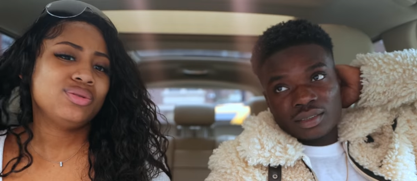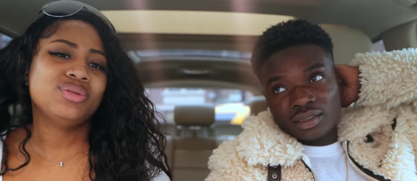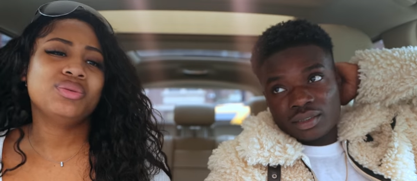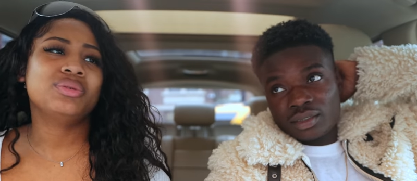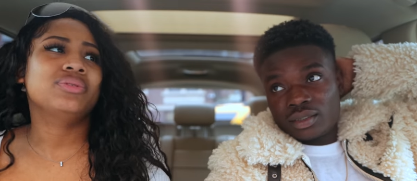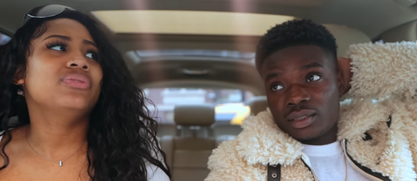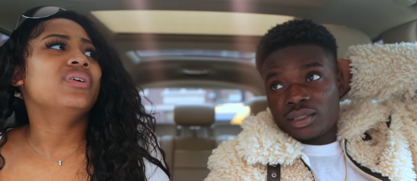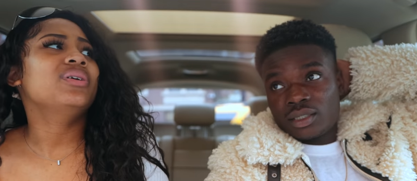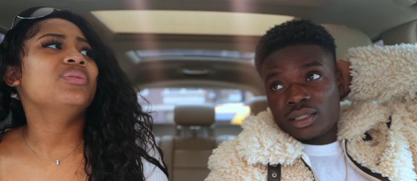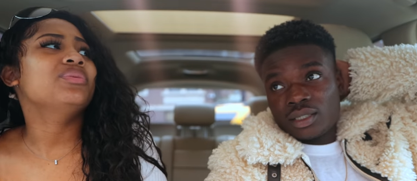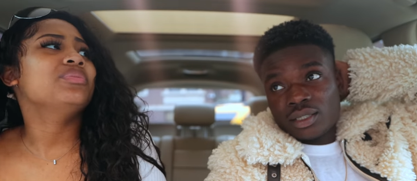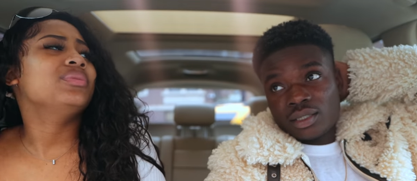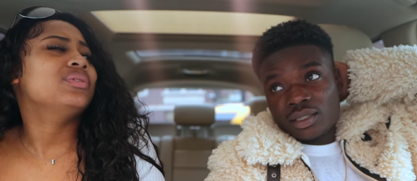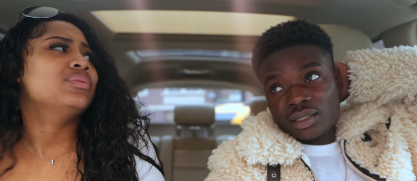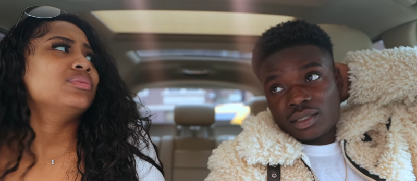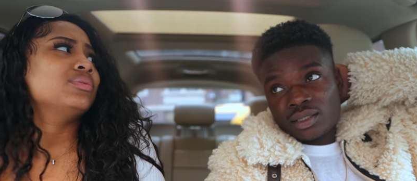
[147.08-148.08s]
Speaker 1: You don't want to fuck
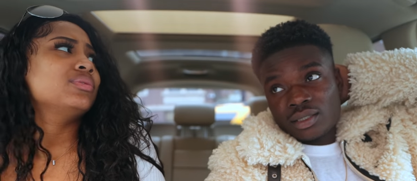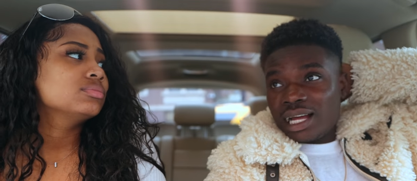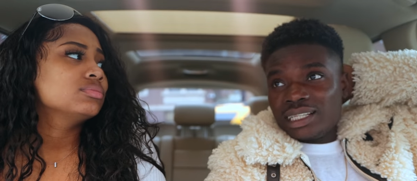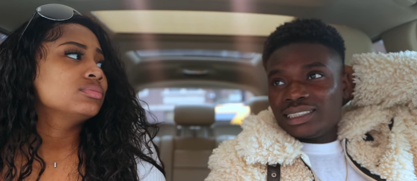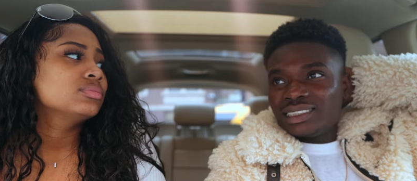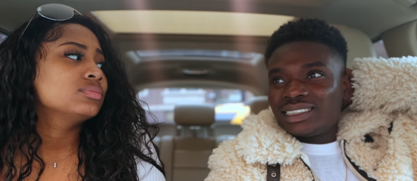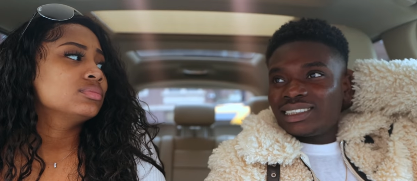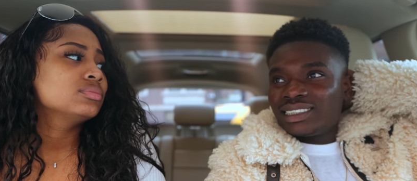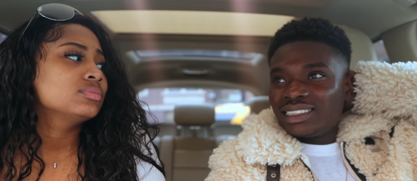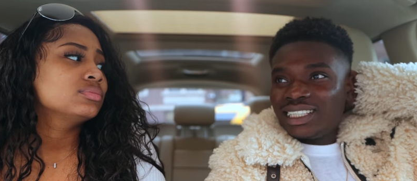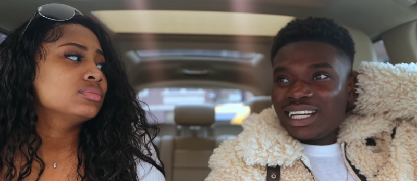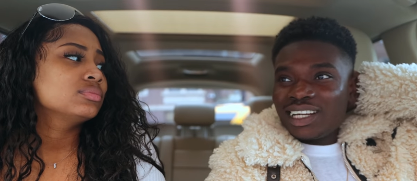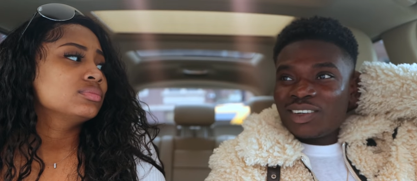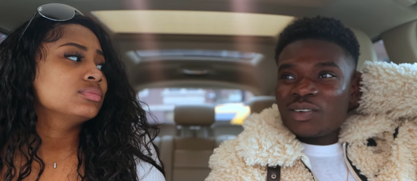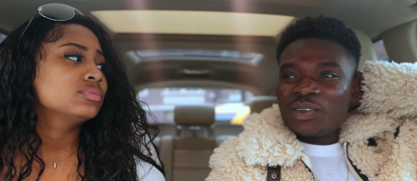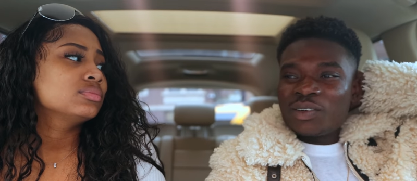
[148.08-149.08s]
with me no more. I didn't
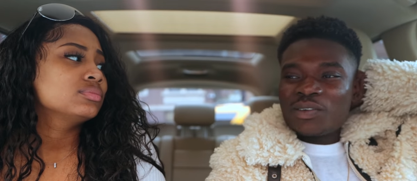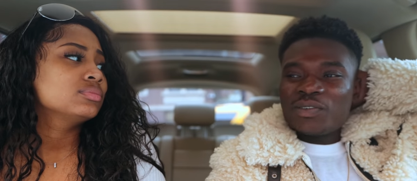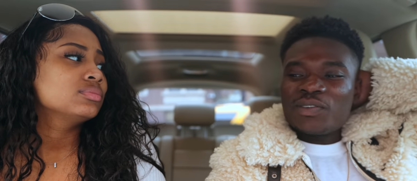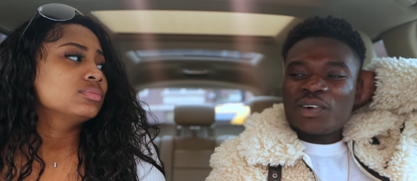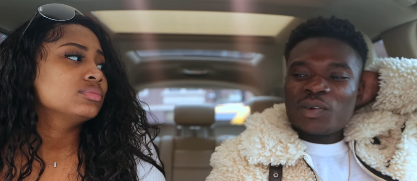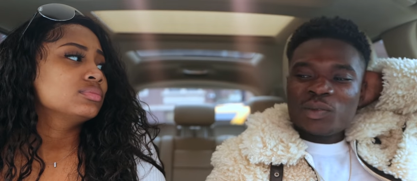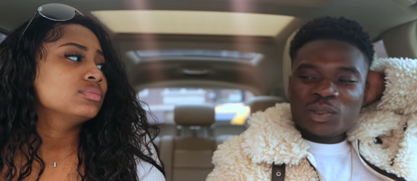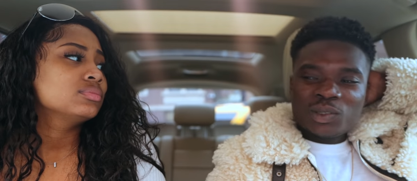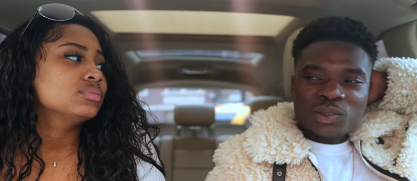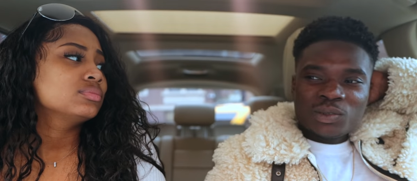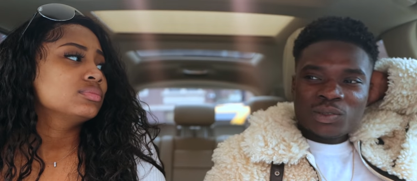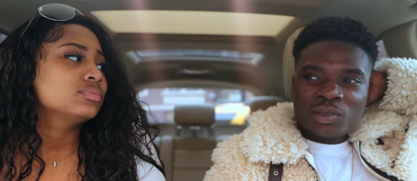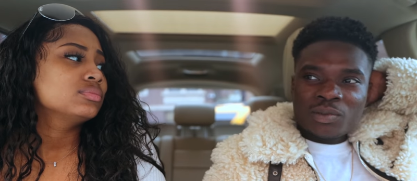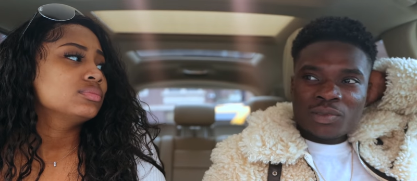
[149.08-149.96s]
say I don't want to fuck with you no